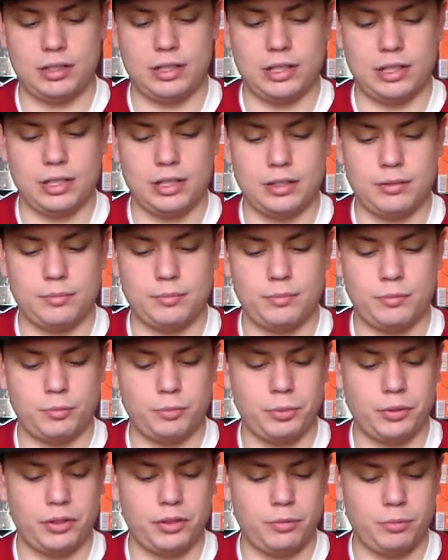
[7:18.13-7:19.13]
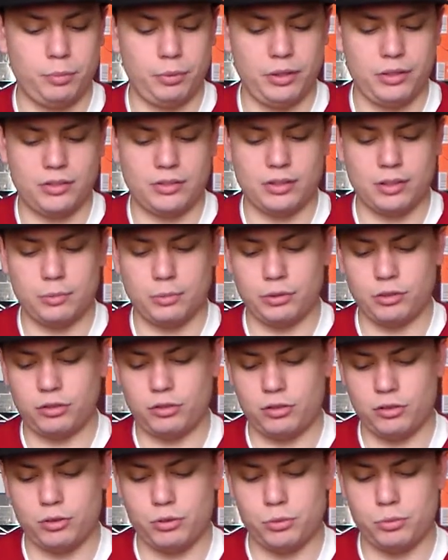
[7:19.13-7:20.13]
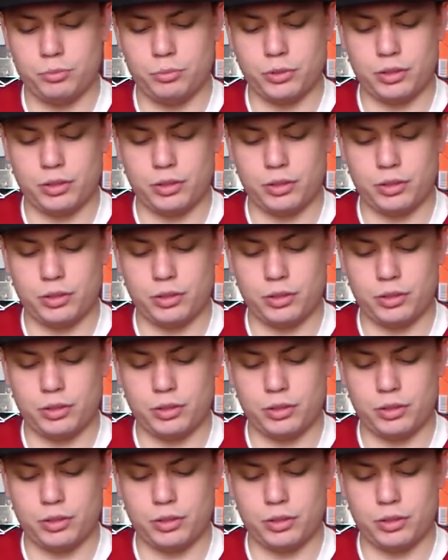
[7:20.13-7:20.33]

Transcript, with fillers: Um, pretty pretty simple shoe,